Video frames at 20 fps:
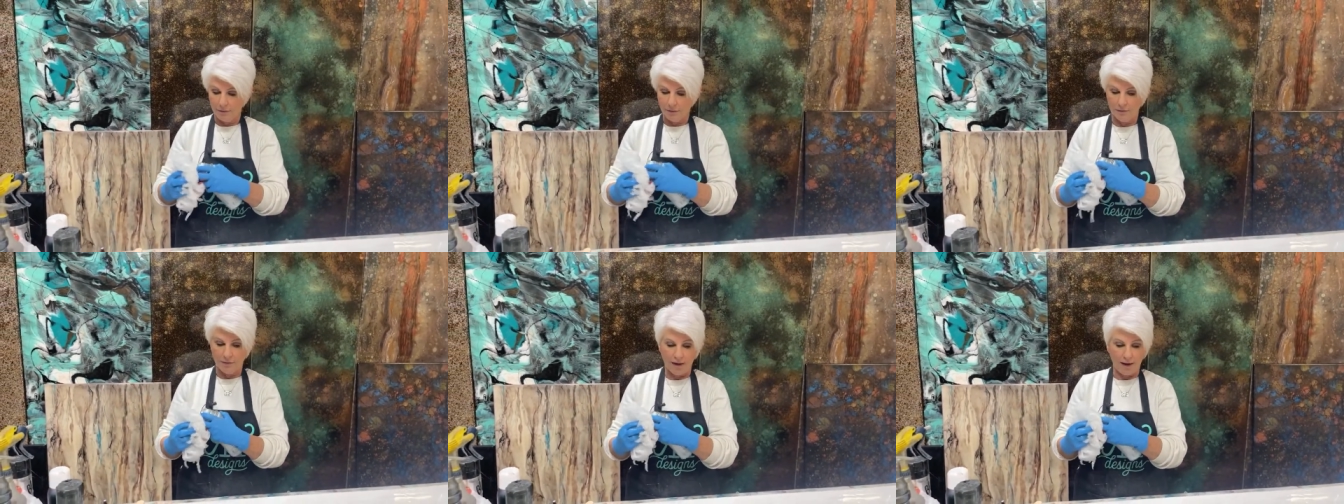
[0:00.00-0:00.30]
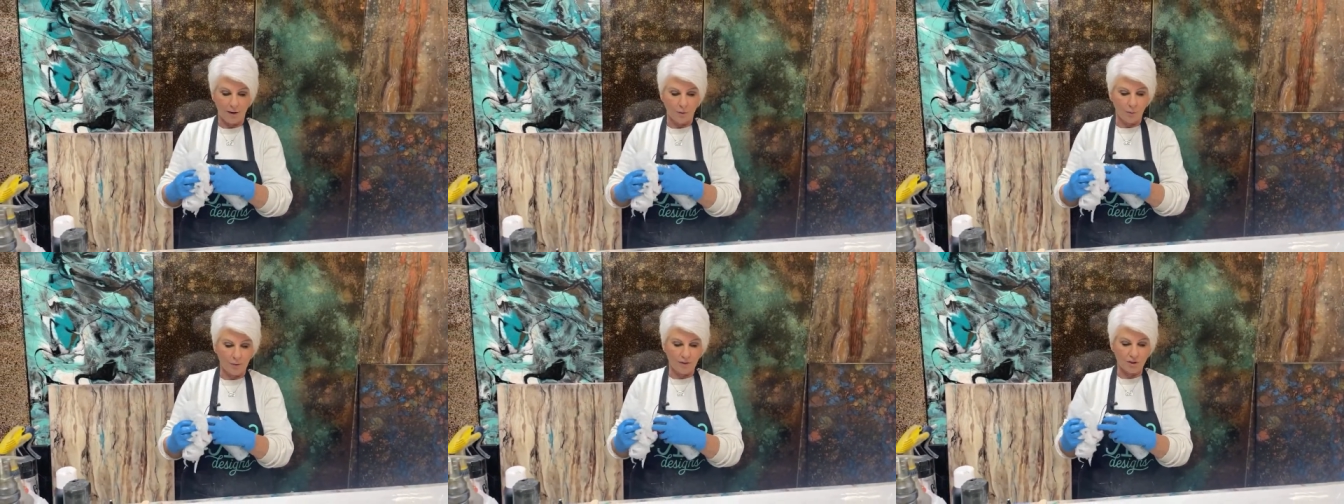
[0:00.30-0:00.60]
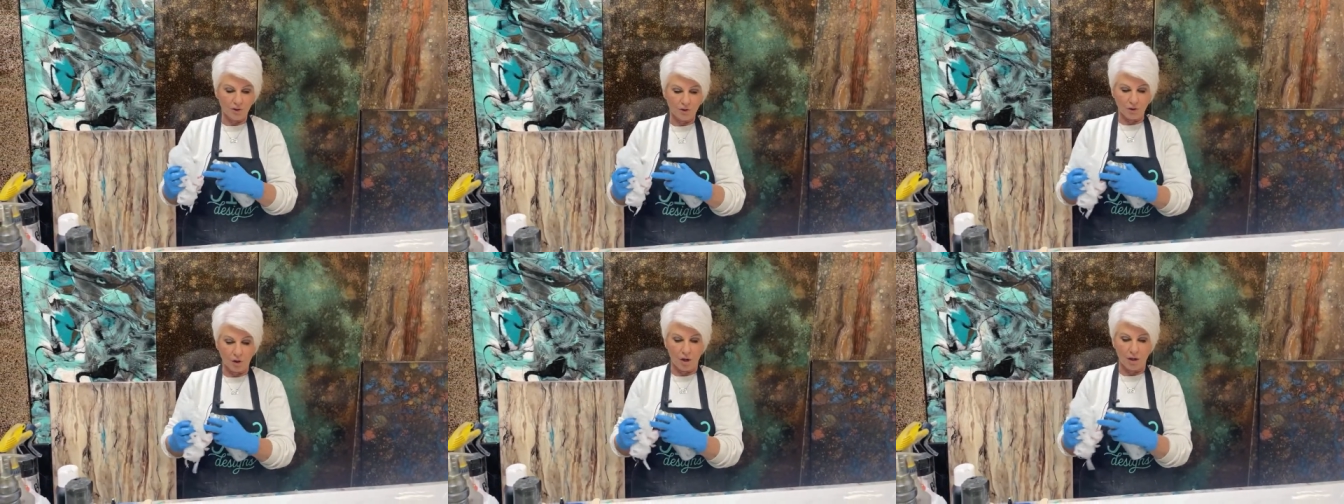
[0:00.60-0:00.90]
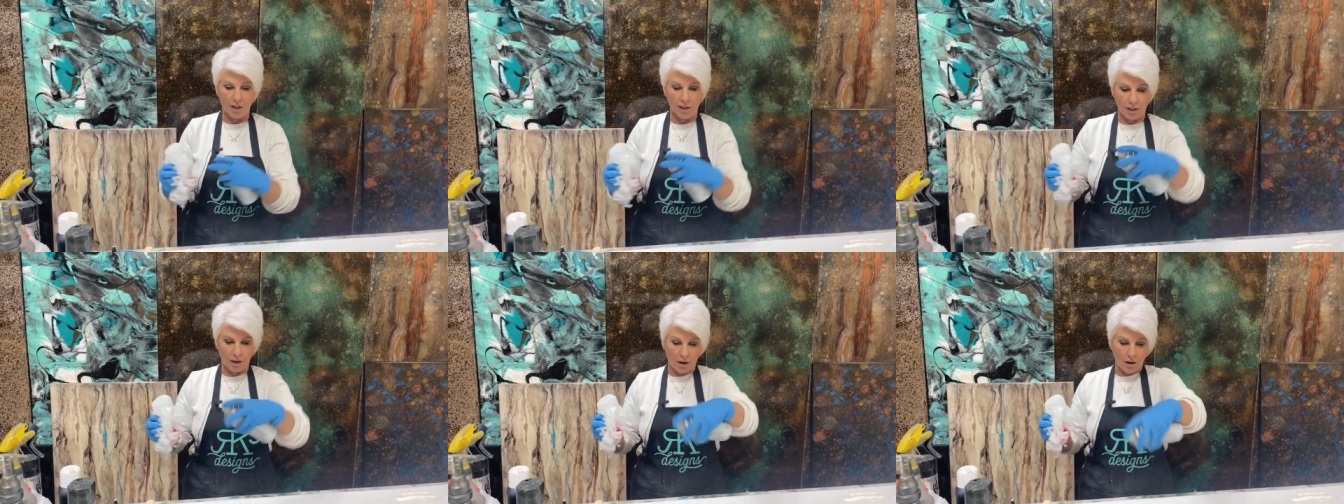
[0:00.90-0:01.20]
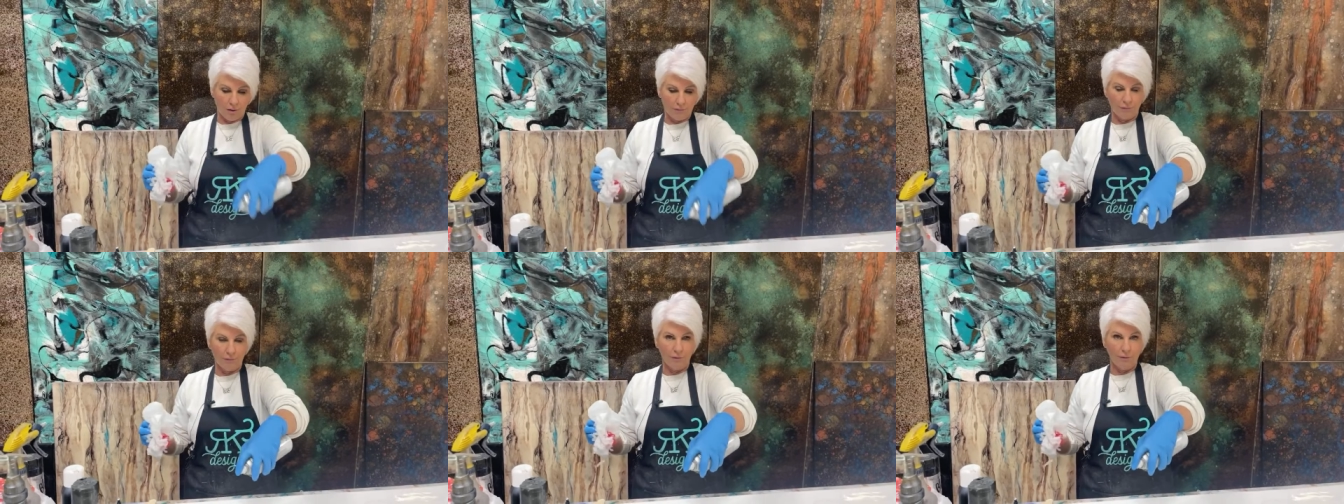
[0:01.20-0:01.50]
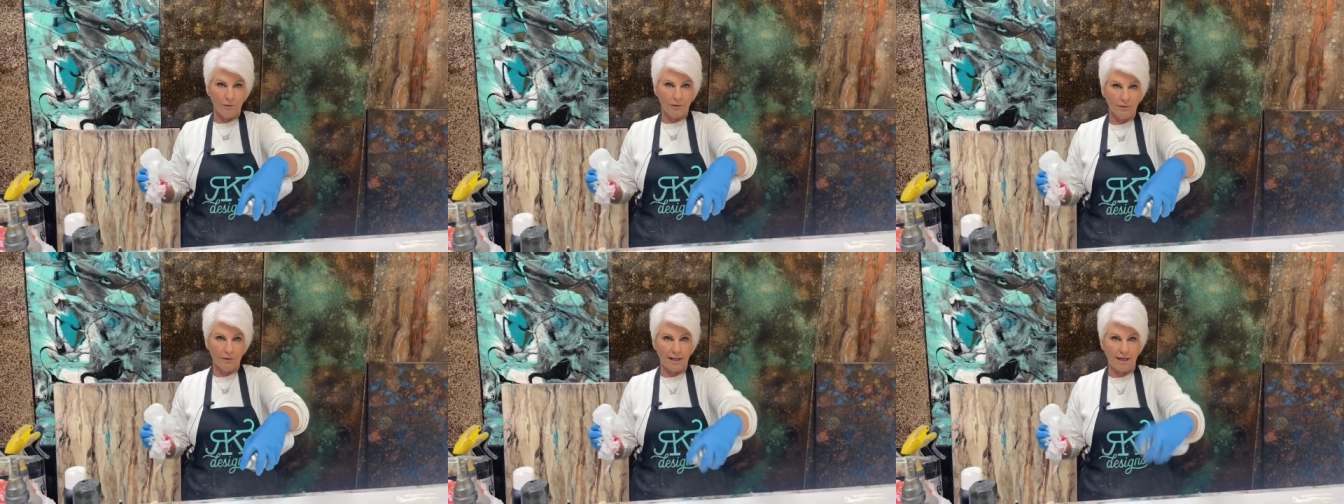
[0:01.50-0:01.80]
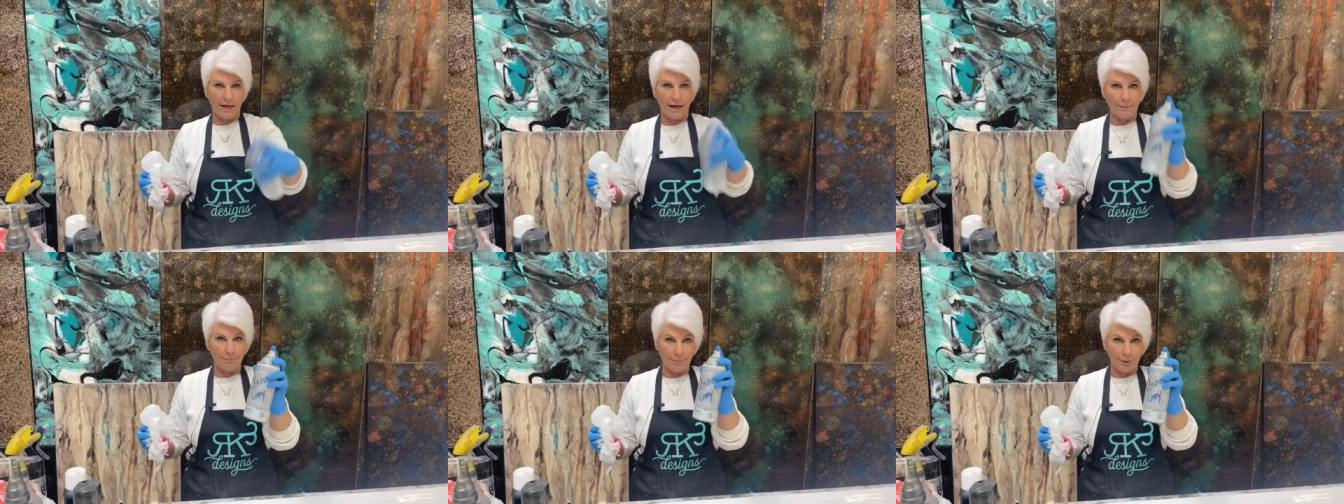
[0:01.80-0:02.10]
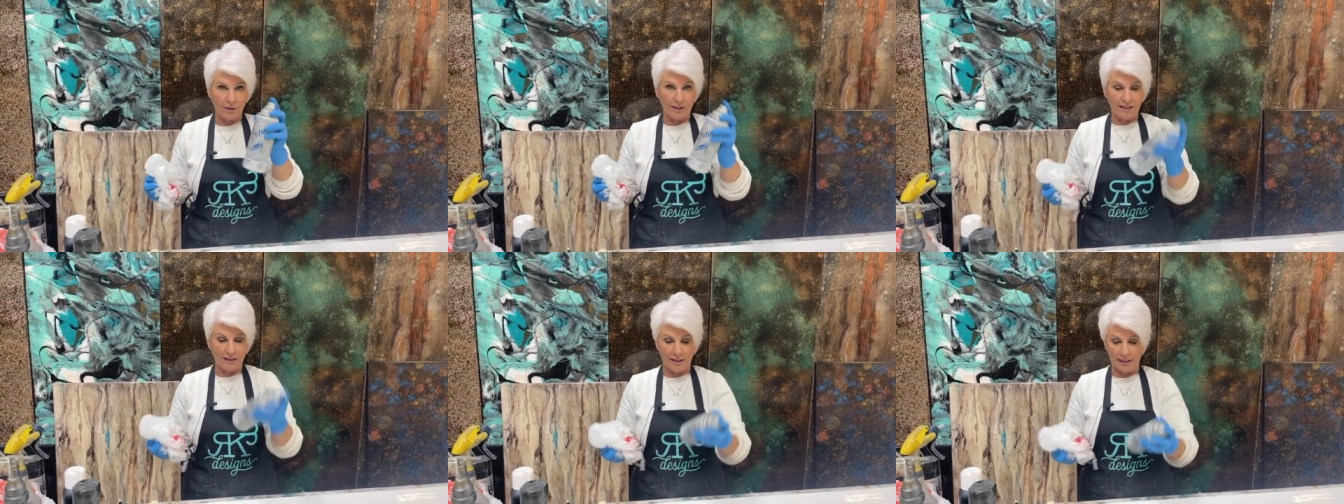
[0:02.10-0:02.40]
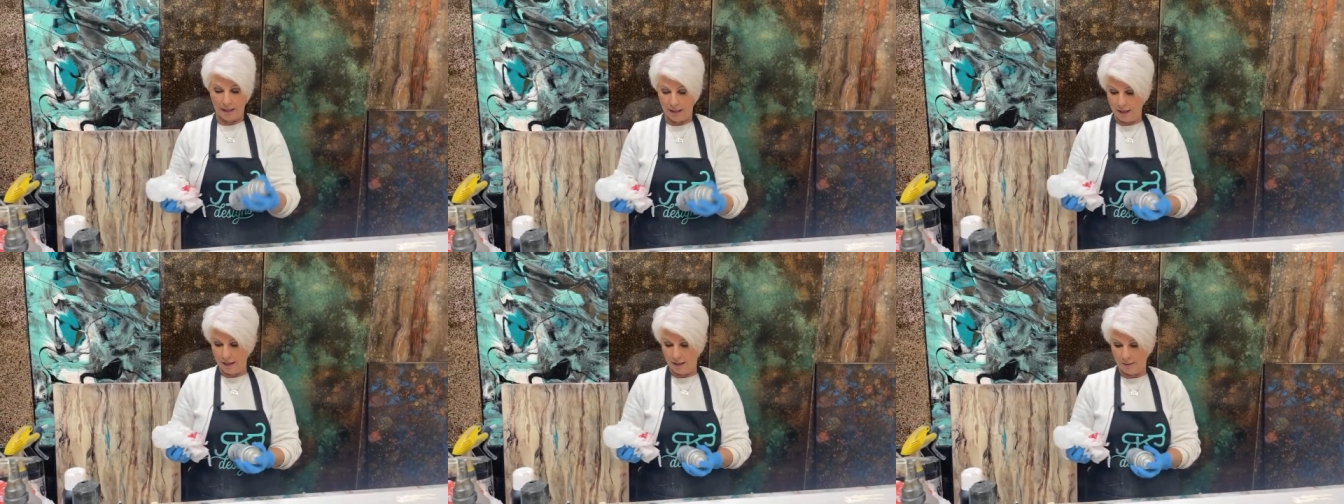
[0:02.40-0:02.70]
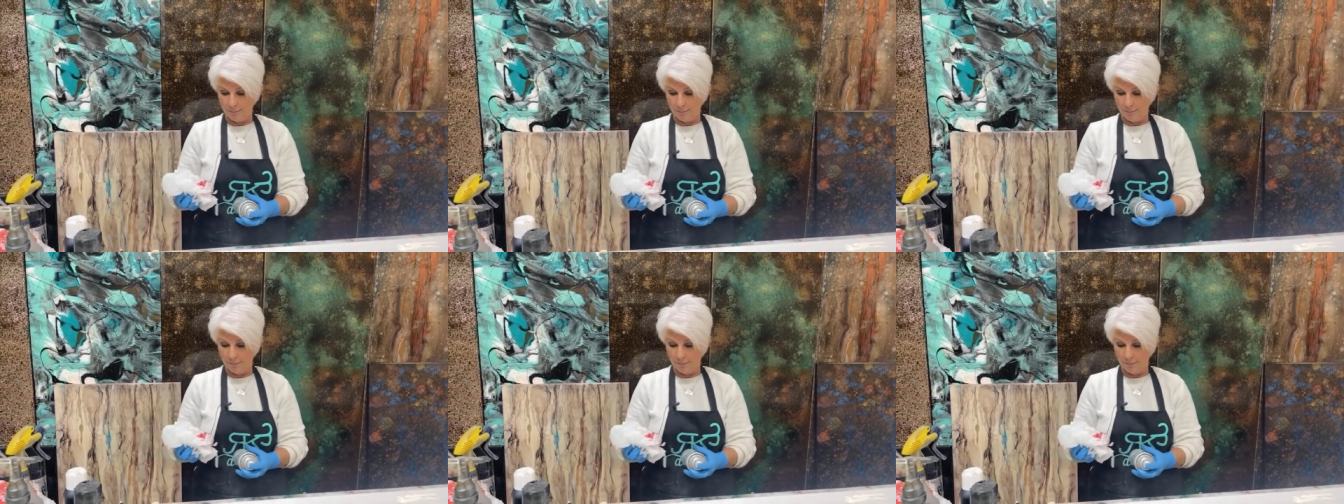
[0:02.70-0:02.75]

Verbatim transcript: that we started off that I put in the That's cup.